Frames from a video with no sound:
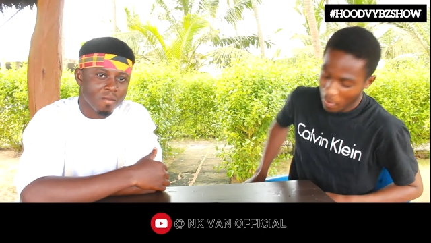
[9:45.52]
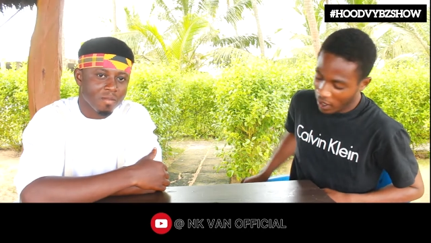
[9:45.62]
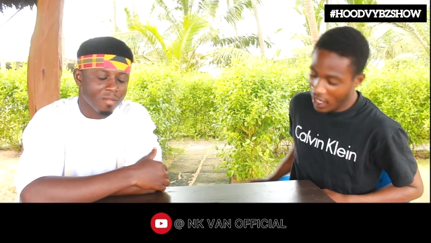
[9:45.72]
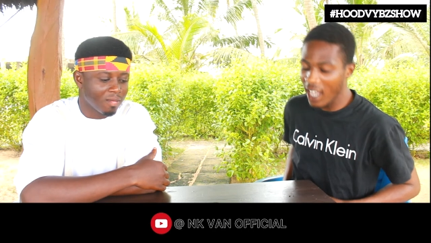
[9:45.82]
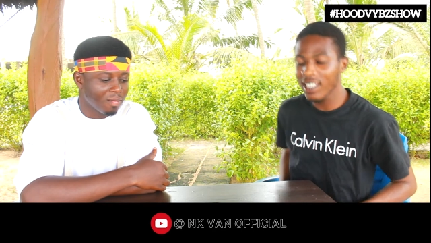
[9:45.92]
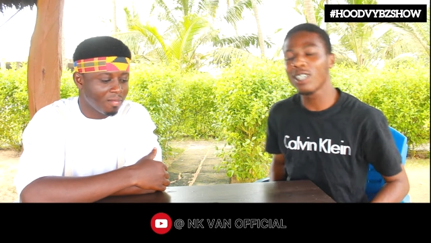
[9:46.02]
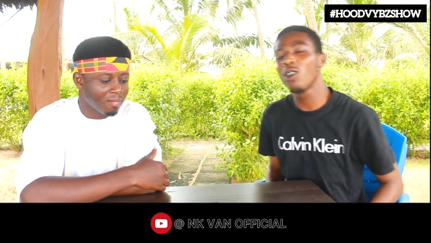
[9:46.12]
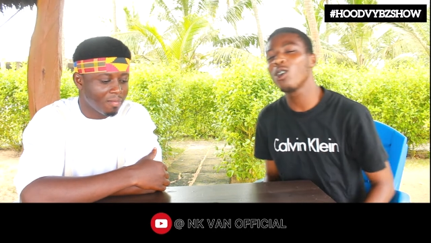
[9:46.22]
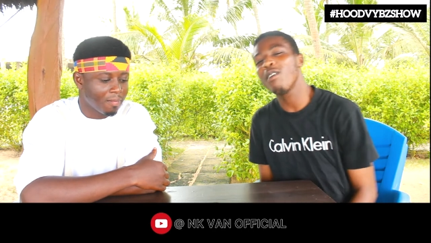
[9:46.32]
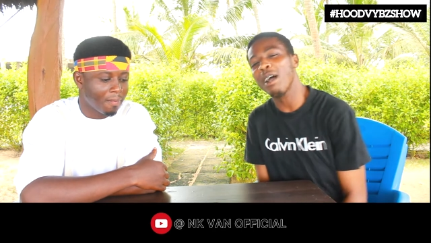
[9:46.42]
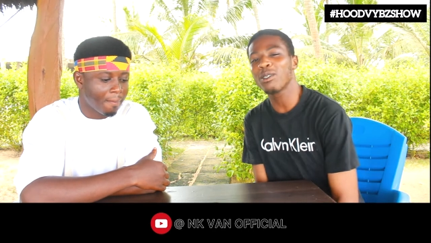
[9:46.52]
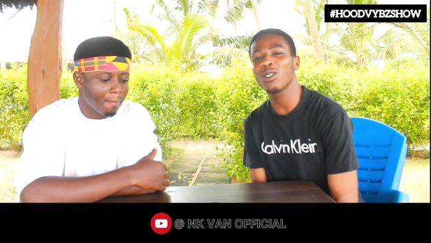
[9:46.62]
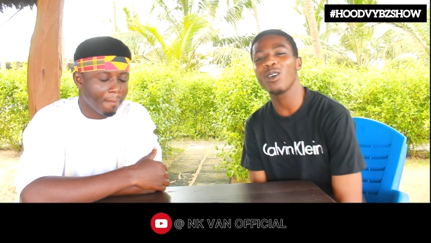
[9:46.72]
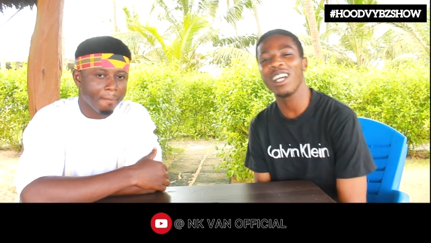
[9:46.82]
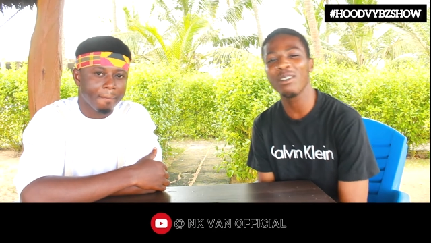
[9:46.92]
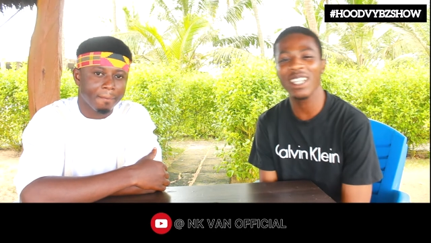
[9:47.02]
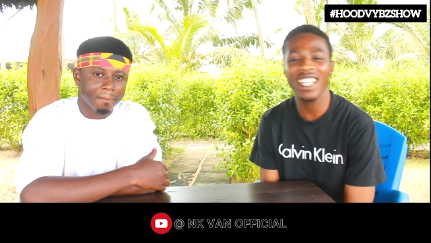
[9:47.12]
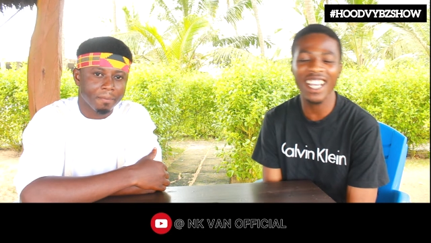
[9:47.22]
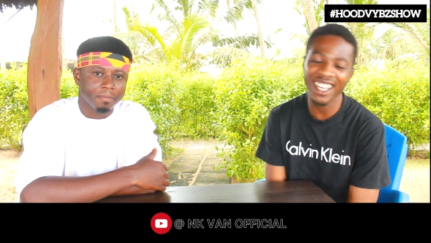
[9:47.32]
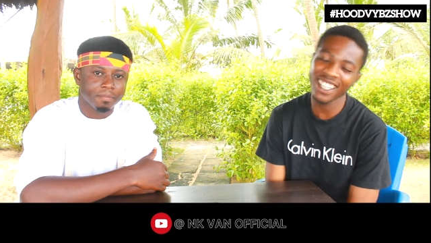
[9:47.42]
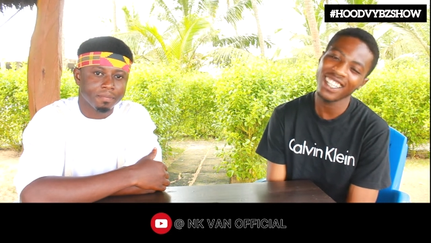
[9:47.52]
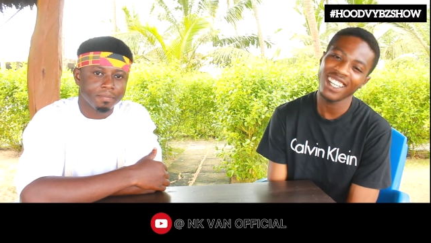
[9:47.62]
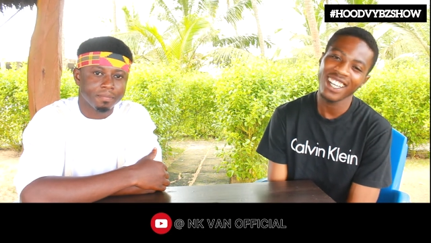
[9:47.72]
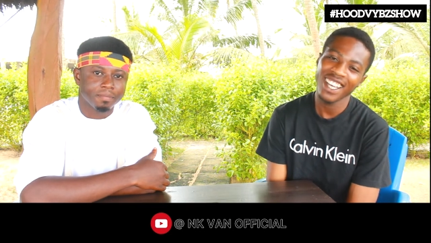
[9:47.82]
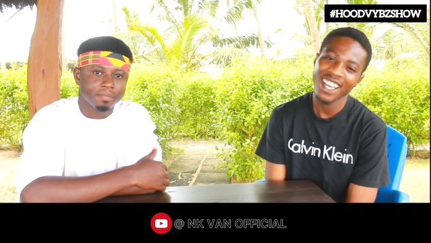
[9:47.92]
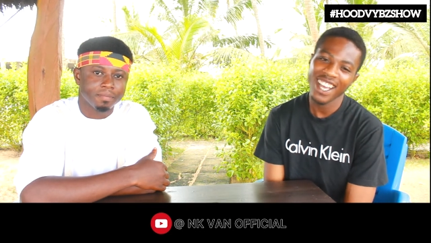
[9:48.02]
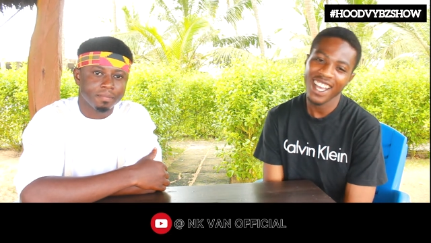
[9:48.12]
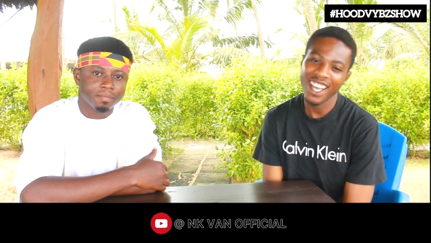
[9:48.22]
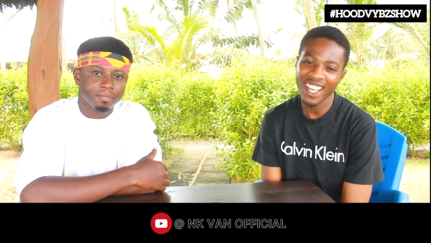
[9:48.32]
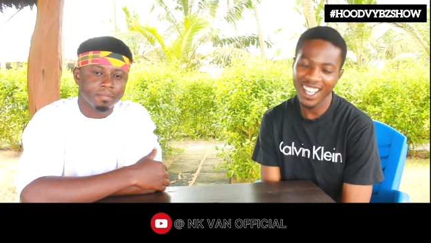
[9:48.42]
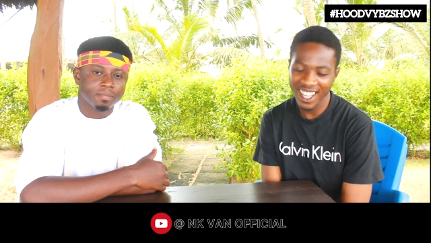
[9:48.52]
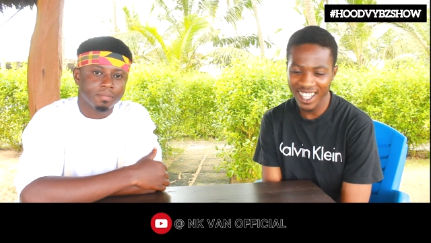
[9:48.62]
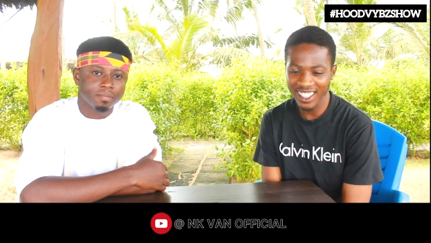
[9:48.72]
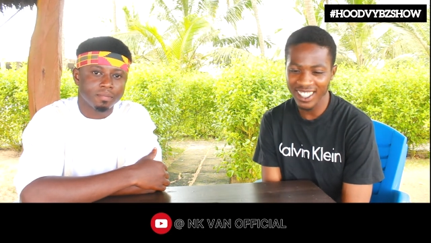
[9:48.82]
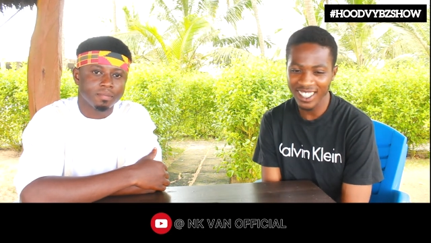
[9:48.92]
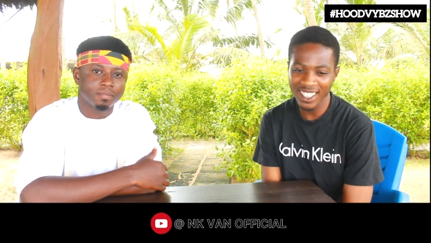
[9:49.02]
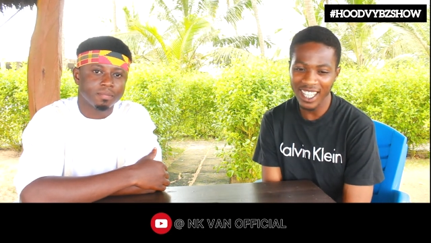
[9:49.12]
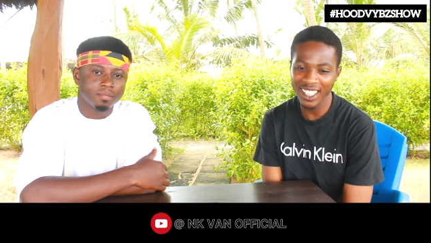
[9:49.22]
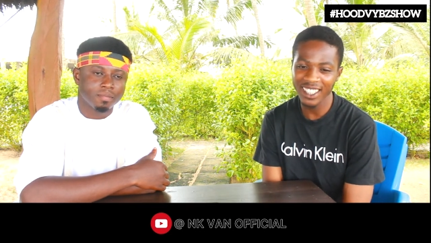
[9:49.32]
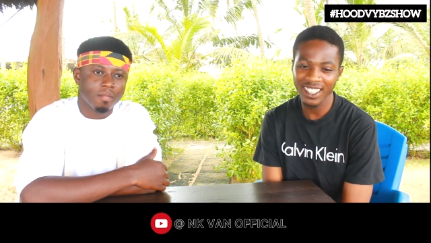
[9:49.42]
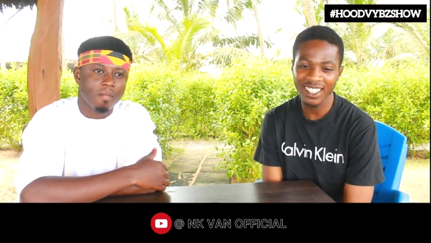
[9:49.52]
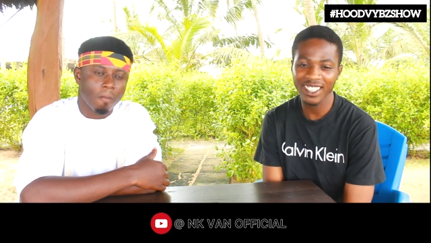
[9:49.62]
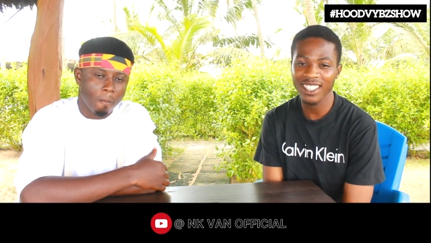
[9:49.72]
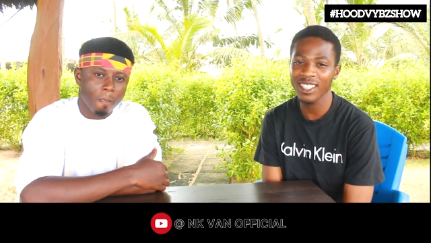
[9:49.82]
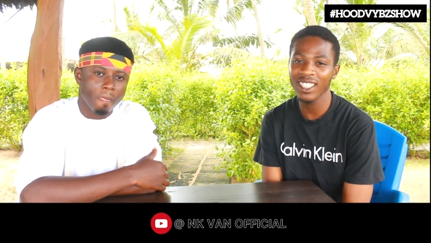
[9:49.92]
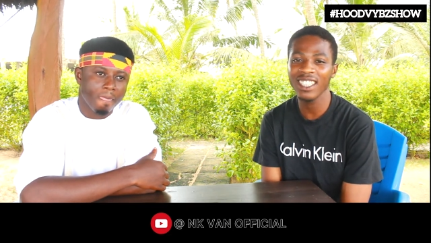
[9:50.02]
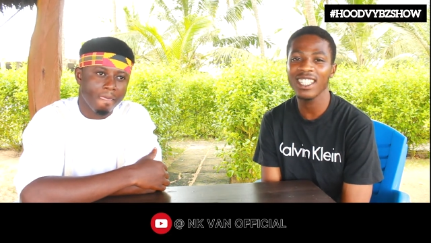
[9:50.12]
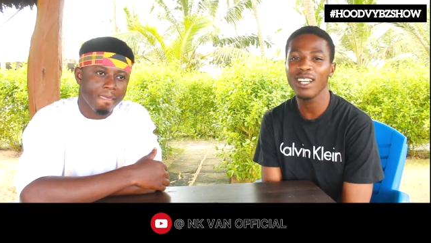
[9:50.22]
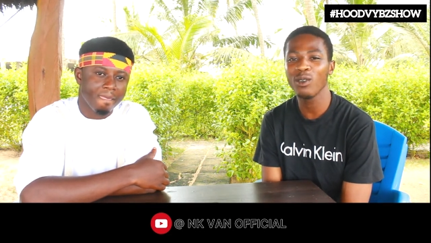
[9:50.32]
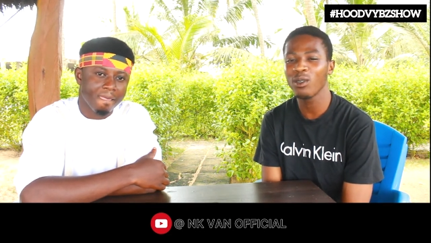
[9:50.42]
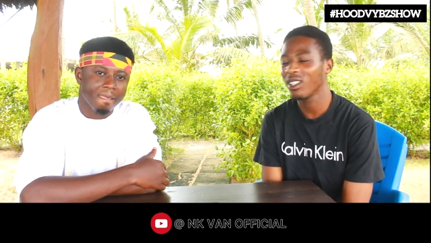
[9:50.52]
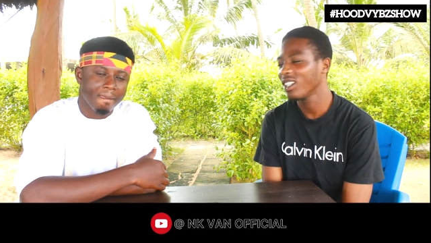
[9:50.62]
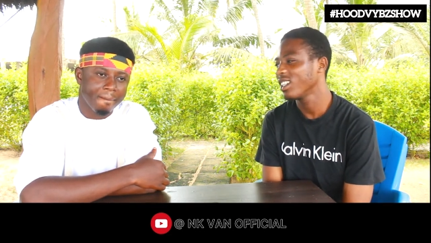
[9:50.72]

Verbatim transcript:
Speaker 1: Yeah, it's still Hood Vibe Show, and we're here. And uh, Charlie, still in Denu.